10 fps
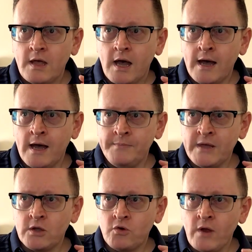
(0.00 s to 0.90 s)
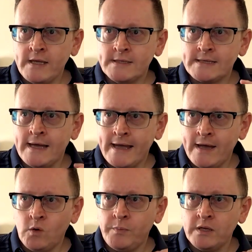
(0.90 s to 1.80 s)
They're great at
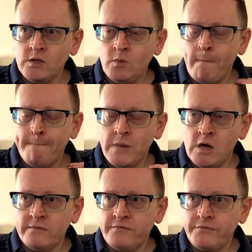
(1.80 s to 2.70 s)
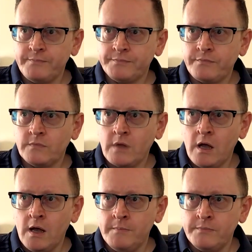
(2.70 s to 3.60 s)
helping you buff
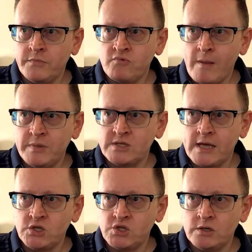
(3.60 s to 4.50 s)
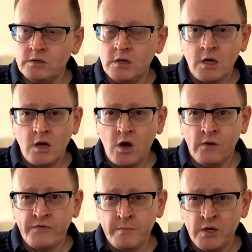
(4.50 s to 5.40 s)
the reputation
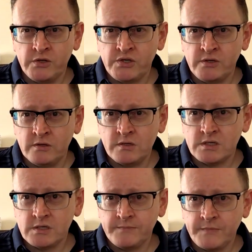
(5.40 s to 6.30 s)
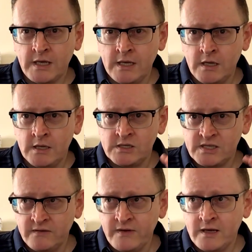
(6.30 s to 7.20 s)
of the merchants in
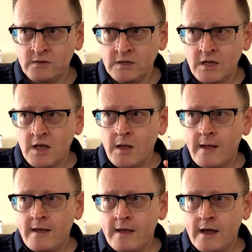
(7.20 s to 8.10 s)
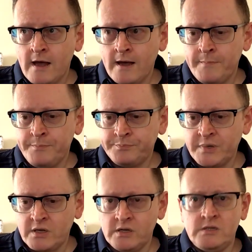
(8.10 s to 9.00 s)
Sival,
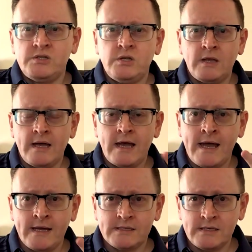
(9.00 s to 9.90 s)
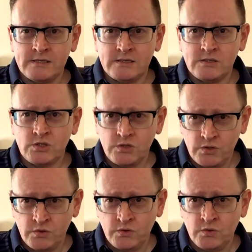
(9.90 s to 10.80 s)
because you get access
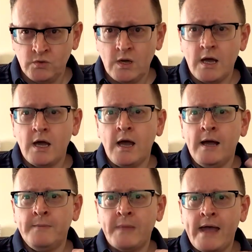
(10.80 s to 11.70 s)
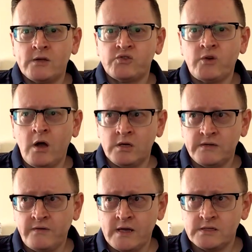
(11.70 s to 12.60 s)
to extra
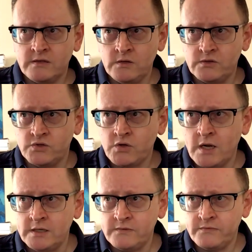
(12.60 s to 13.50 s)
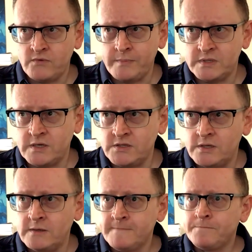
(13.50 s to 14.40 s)
artifacts that you can trade for reputation.